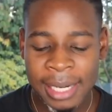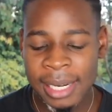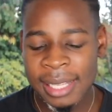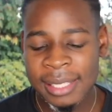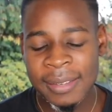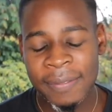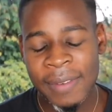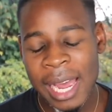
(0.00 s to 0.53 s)

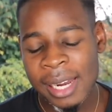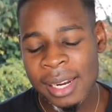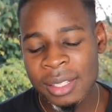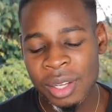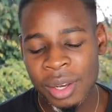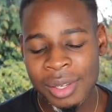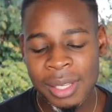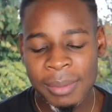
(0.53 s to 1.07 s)
Alyssa Violet
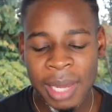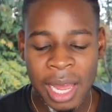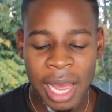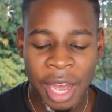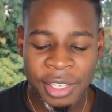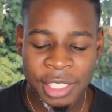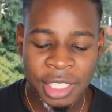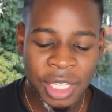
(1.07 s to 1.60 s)
talks about
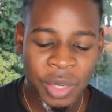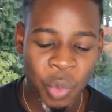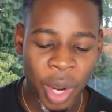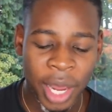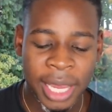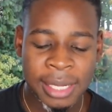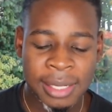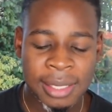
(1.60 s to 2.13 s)
how she
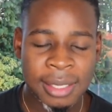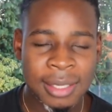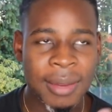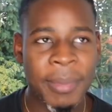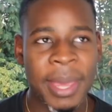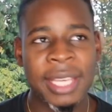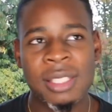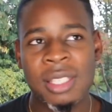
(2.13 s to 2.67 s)
wanted to
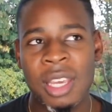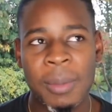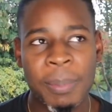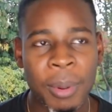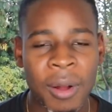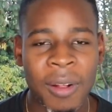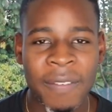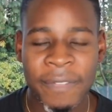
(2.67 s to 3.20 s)
make Jake
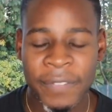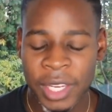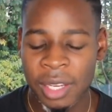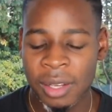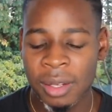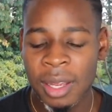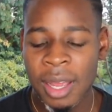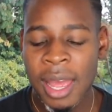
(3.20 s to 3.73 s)
Paul
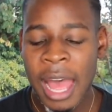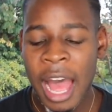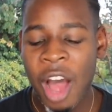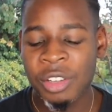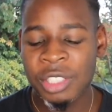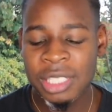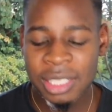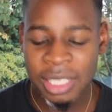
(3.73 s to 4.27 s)
feel
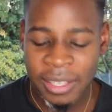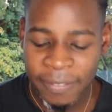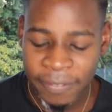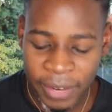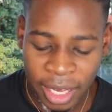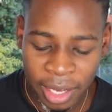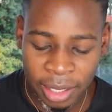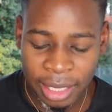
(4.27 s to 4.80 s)
how she
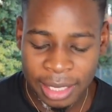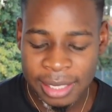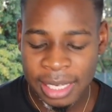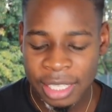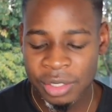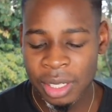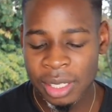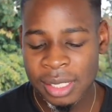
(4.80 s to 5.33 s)
felt,
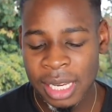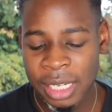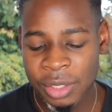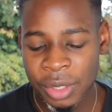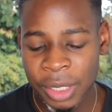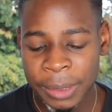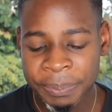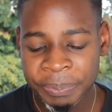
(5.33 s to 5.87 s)
etc.,
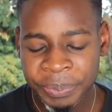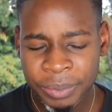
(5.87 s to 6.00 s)
etc.